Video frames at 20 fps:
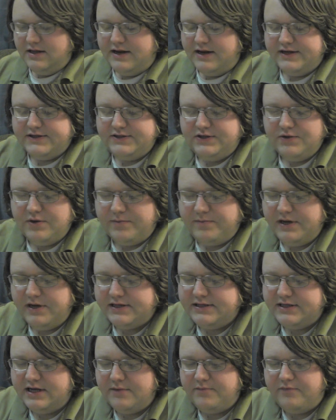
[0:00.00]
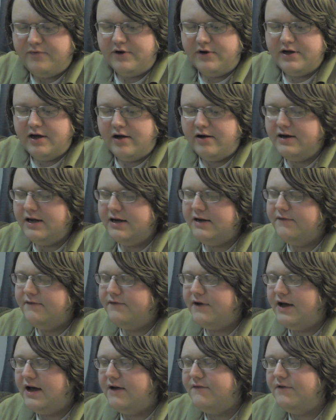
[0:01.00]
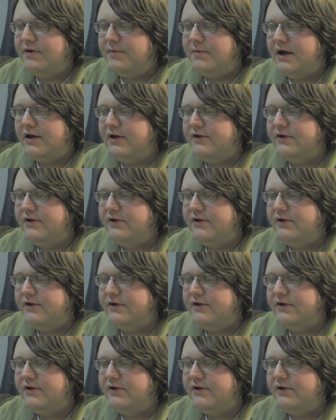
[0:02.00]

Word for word: Next two I picked up for $1.95 at my